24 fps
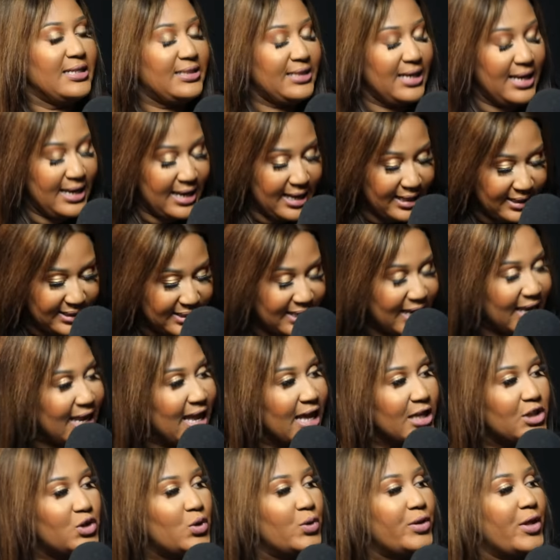say, let's take her
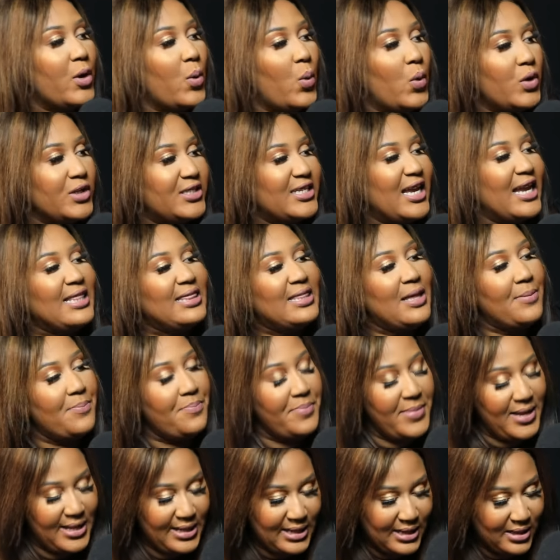to the water in the
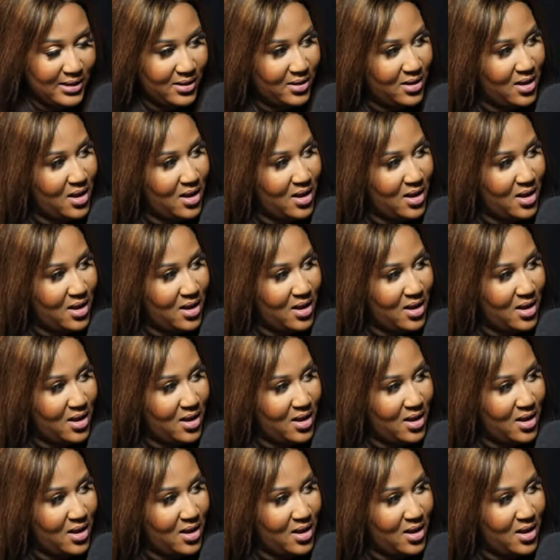middle